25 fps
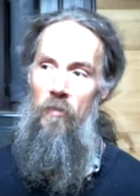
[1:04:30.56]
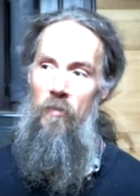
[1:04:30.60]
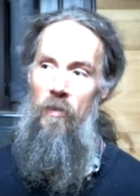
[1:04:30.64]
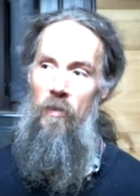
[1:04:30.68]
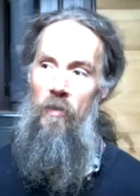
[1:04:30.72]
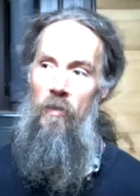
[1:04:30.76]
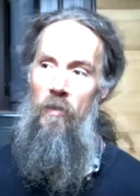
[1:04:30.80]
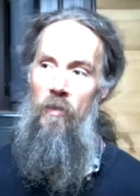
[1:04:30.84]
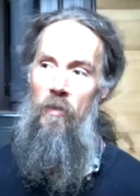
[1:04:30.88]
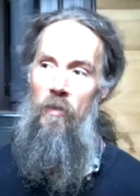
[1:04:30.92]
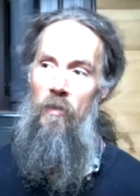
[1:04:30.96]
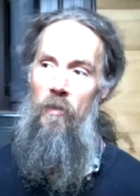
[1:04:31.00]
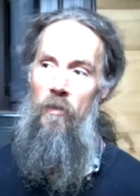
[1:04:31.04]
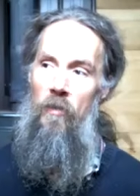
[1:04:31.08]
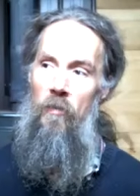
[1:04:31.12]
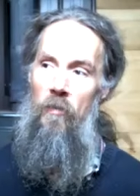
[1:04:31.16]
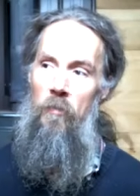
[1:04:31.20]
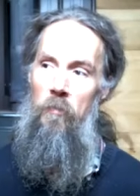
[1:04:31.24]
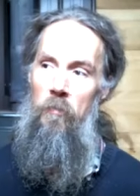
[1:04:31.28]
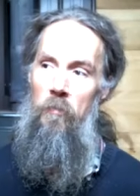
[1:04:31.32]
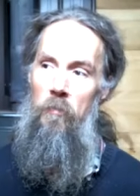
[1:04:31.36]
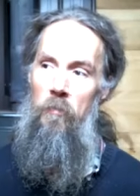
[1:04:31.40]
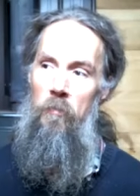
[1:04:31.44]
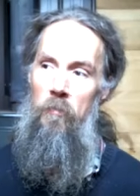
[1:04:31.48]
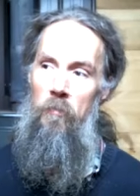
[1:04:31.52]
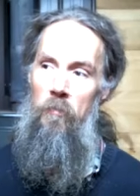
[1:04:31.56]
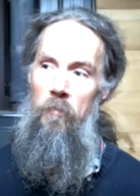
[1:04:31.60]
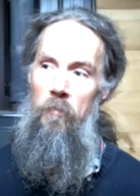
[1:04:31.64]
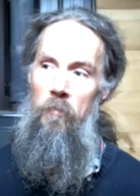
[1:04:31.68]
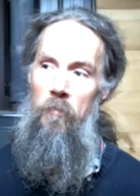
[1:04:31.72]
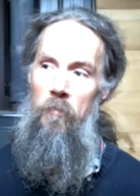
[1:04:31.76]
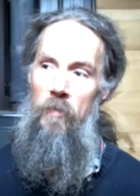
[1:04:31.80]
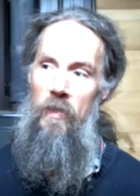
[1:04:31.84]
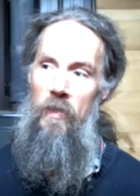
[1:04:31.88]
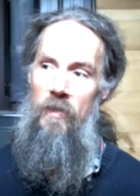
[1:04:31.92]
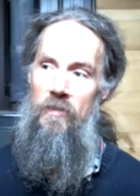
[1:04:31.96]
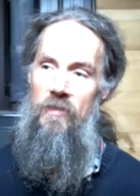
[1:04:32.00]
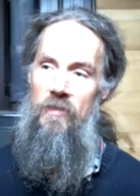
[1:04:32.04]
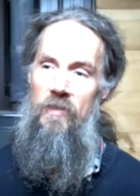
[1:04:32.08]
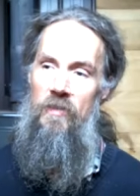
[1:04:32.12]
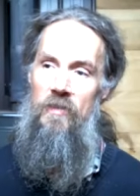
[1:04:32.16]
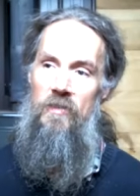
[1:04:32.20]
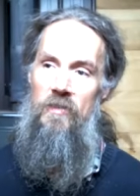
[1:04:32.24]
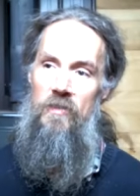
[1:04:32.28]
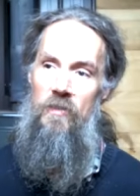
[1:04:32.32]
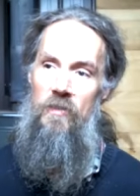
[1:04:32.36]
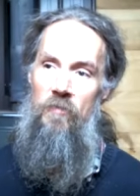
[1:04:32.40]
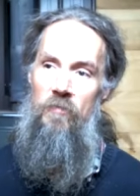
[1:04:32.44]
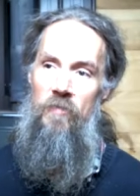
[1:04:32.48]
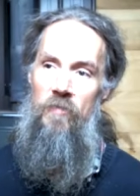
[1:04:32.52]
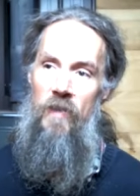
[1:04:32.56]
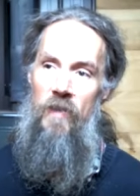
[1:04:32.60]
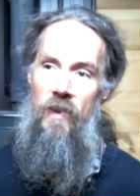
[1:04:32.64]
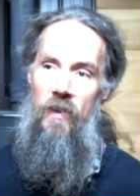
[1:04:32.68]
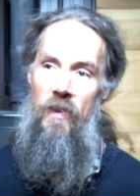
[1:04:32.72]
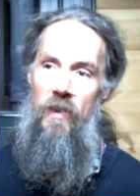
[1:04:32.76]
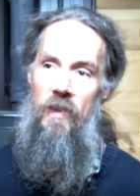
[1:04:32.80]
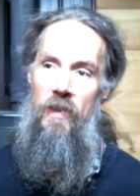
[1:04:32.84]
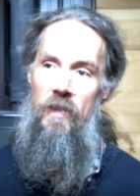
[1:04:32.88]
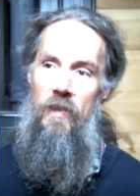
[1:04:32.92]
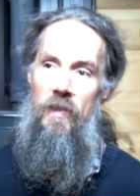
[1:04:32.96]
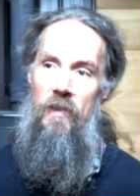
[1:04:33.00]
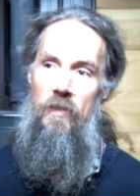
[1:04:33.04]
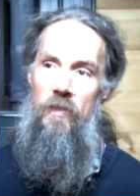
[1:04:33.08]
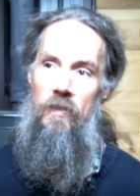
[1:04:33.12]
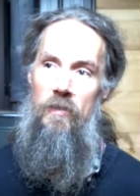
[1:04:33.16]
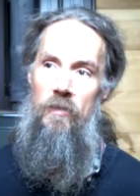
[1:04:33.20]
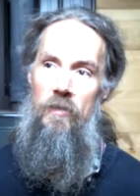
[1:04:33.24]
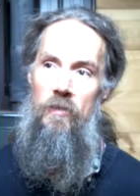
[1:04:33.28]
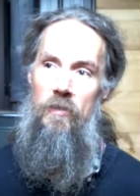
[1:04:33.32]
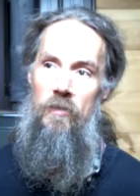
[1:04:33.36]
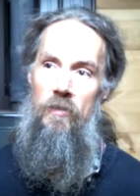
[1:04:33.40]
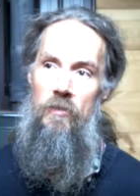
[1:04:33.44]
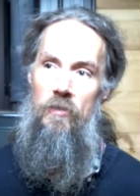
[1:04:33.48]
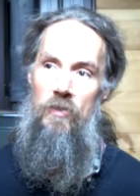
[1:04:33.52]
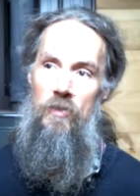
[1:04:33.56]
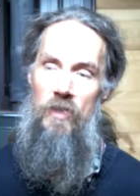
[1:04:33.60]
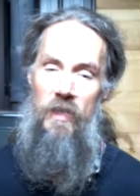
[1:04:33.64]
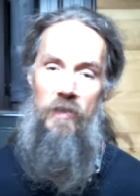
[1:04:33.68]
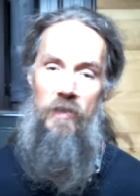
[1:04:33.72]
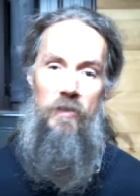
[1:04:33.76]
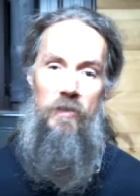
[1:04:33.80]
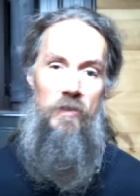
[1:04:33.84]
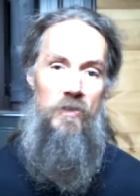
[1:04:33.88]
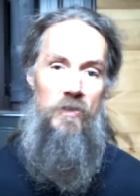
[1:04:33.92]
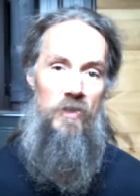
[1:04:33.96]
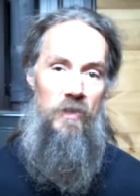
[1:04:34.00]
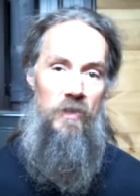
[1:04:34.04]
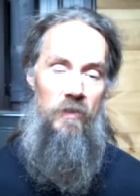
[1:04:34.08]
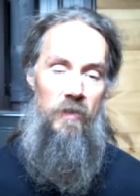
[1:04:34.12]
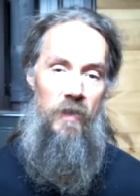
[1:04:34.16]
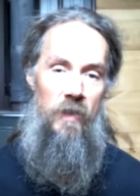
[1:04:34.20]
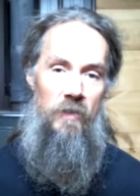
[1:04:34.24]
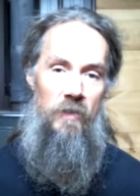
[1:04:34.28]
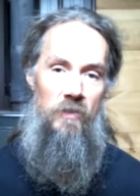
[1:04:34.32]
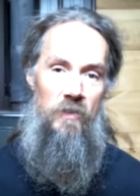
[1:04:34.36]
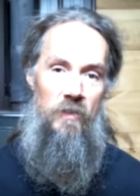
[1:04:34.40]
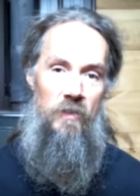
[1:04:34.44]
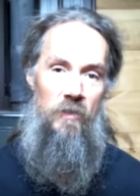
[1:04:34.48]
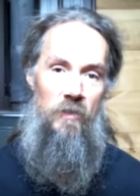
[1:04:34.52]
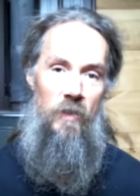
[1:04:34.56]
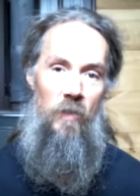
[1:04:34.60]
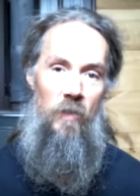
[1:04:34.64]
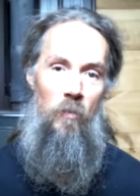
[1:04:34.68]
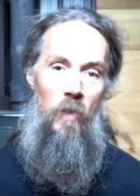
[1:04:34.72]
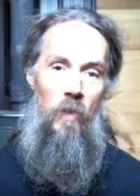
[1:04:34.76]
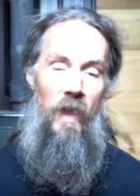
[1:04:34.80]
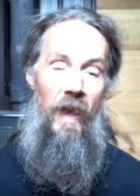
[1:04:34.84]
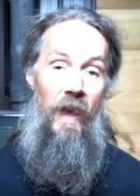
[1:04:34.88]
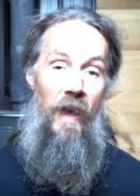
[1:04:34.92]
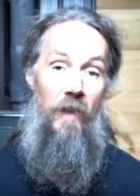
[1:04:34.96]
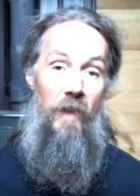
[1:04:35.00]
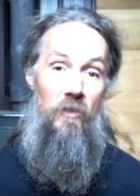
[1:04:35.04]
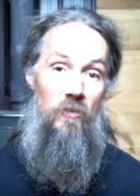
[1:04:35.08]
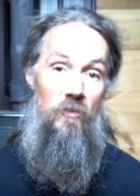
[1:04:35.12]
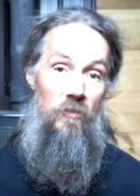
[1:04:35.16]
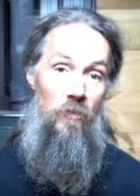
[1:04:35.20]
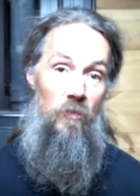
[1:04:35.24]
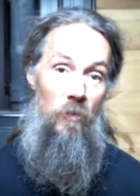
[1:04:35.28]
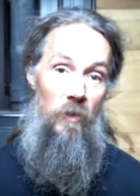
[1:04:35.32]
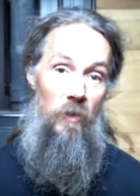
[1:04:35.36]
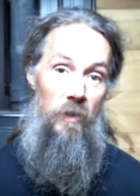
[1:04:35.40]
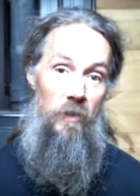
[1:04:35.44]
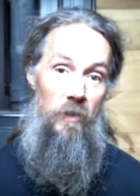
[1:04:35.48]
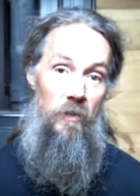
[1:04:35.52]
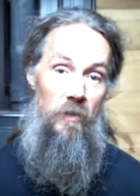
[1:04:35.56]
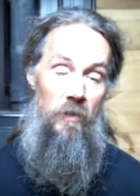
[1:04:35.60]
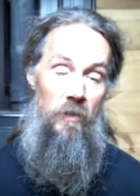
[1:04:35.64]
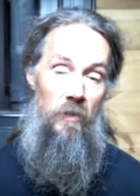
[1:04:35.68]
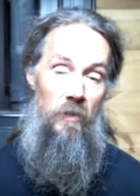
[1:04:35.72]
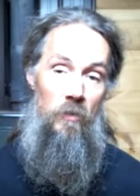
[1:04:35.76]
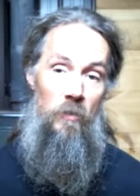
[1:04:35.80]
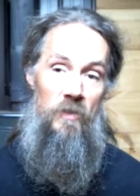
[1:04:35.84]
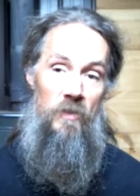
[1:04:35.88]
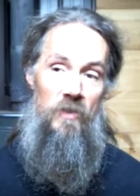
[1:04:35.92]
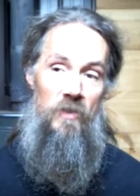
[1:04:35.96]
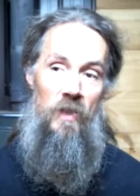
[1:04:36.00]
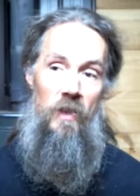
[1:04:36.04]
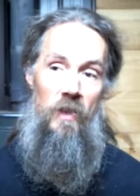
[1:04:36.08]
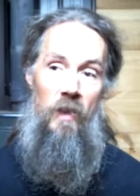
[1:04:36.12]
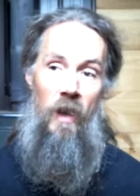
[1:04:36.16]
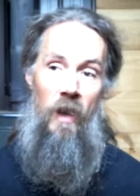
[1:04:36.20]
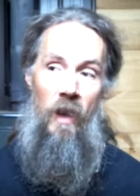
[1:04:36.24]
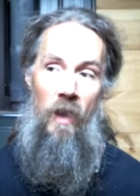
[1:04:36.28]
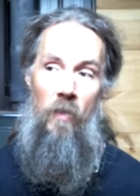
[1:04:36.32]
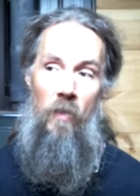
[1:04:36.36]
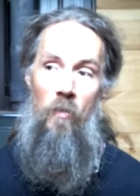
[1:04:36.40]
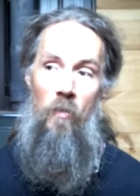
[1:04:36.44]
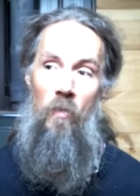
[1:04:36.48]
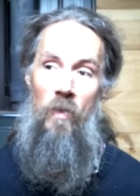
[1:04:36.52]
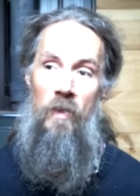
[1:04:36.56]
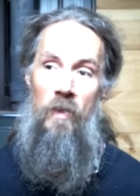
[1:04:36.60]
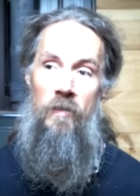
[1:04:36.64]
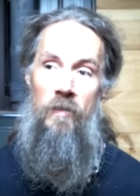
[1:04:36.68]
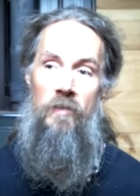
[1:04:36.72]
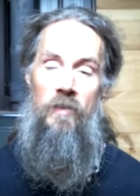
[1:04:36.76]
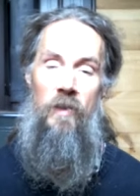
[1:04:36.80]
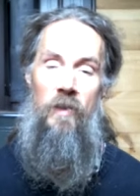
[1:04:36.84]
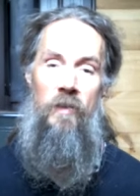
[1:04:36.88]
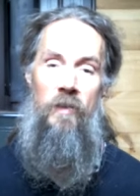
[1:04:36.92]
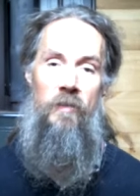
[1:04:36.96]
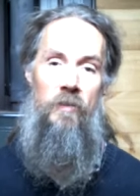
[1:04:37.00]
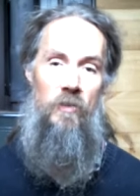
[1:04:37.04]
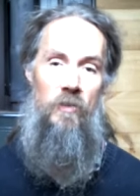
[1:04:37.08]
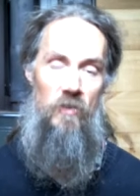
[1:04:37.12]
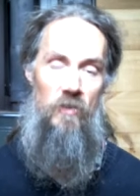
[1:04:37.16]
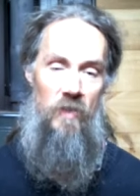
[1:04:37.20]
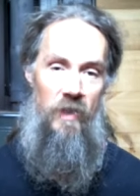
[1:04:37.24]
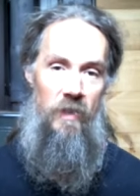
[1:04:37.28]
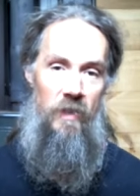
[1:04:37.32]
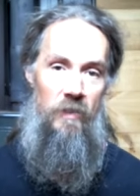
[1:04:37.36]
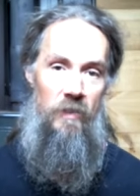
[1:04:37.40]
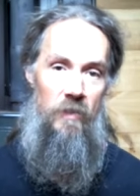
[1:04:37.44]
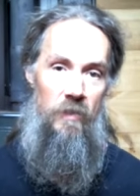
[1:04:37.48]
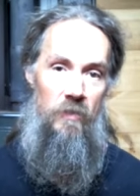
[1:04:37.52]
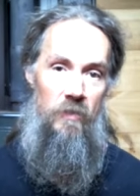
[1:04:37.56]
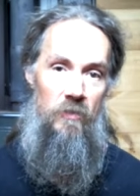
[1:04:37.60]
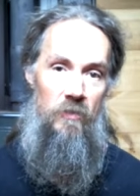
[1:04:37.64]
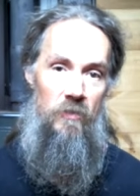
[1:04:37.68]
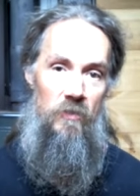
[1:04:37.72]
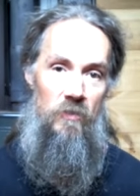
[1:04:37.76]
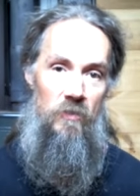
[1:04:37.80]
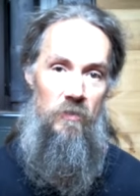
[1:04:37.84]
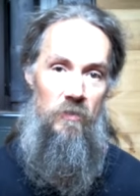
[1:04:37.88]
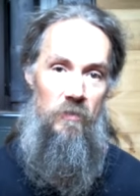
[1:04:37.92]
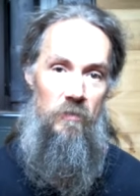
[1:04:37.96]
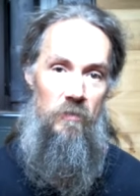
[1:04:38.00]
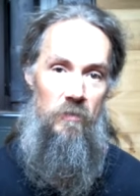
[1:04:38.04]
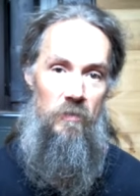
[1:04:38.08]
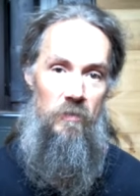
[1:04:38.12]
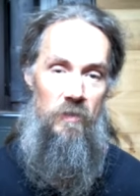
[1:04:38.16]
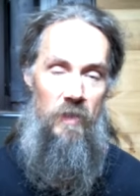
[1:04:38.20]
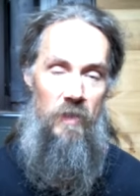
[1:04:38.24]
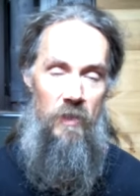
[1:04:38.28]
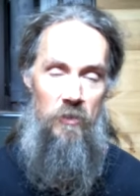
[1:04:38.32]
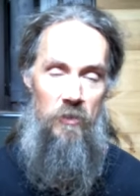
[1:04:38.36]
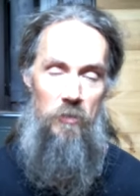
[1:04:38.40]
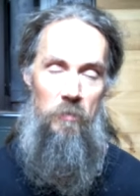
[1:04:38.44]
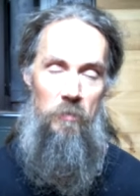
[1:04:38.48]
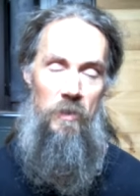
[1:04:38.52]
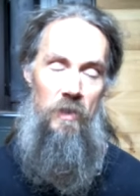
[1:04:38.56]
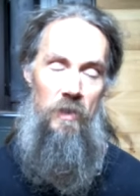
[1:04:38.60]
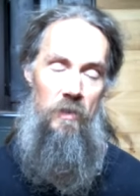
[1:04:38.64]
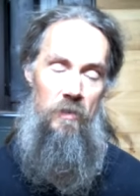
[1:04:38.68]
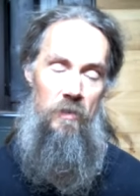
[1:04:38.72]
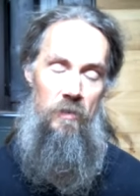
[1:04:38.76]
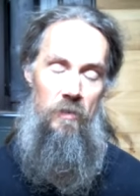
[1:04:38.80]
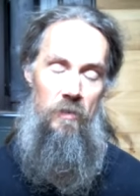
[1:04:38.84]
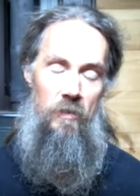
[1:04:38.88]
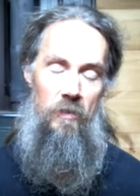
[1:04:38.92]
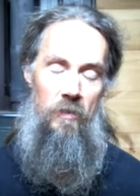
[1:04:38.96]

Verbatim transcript: uh, it's this is a very challenging lesson, and we asked for it. You know, we said, "I want to understand this. Teach me."